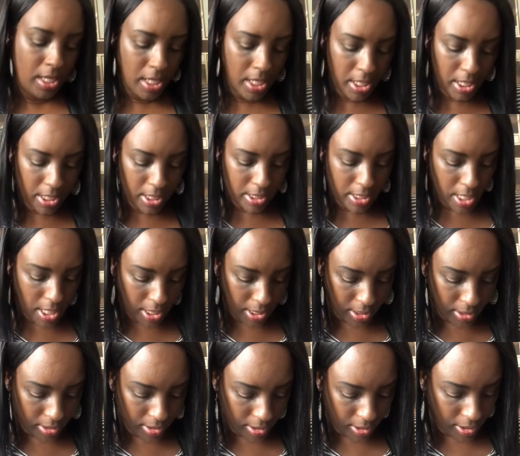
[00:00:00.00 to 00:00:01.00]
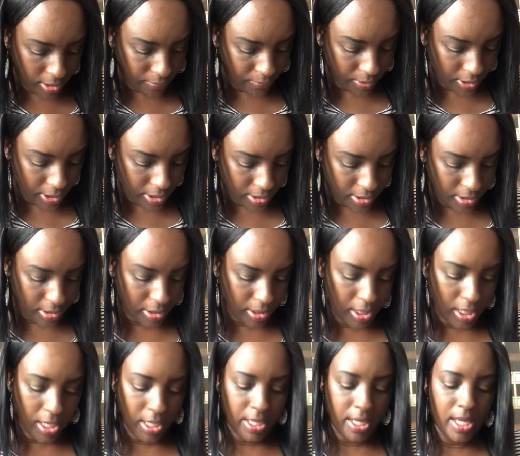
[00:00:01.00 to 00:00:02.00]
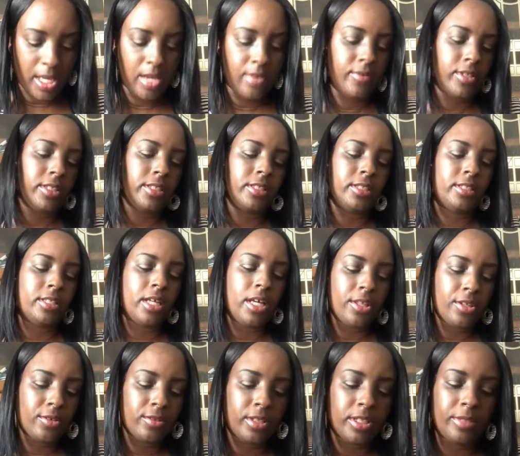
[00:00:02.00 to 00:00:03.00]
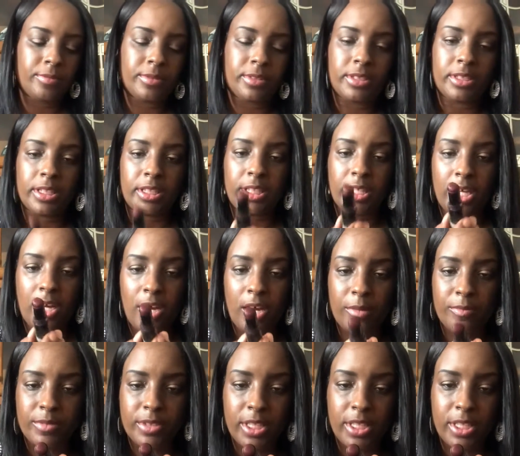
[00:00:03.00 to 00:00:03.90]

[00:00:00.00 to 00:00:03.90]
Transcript: and I love it. I have another lipstick, y'all.